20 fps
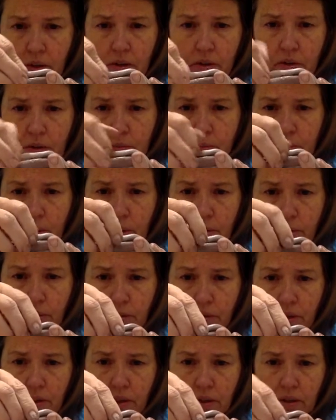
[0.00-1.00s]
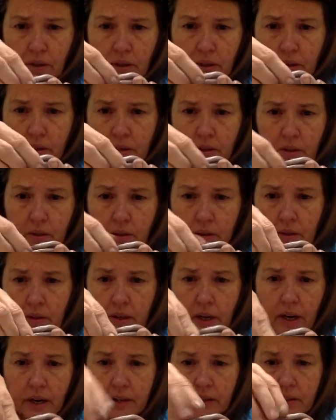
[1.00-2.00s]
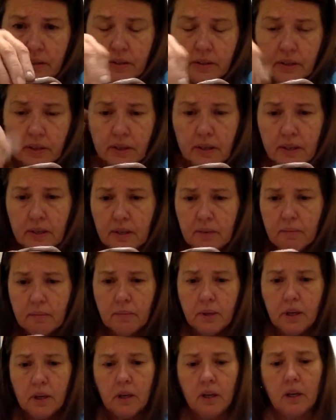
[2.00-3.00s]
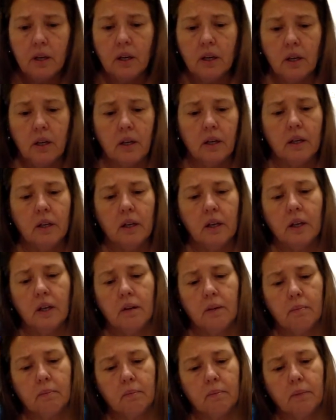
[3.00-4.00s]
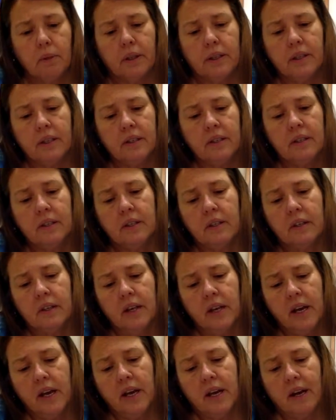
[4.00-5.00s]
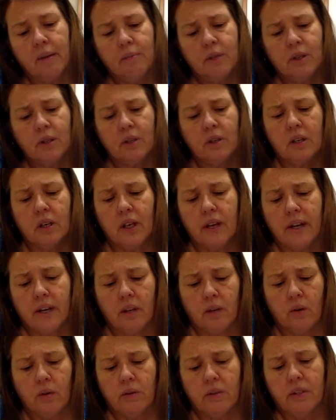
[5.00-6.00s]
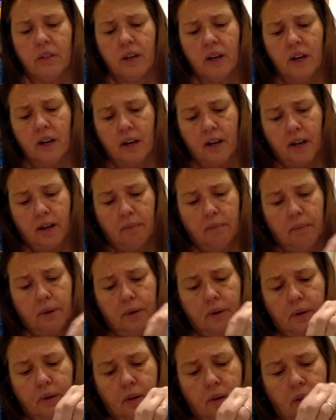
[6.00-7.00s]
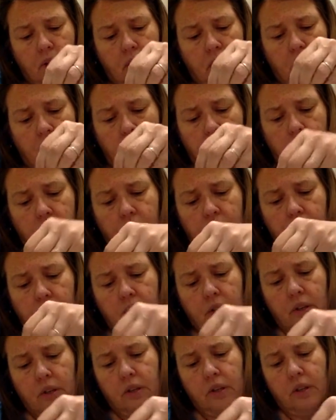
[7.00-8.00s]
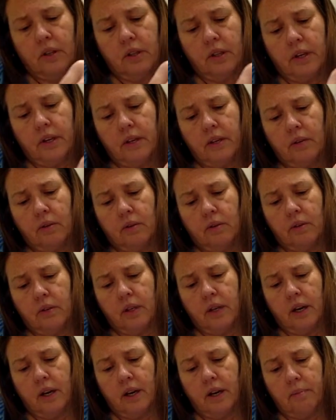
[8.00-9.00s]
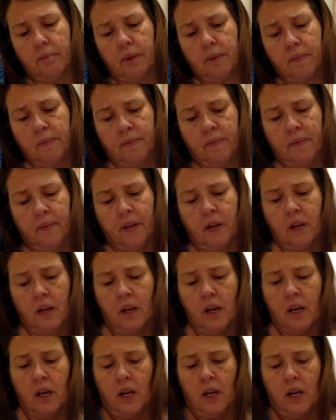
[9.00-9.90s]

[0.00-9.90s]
smooth it, nice seam, blend it. And I'm just going to lay it on top. Just going to lay it on top.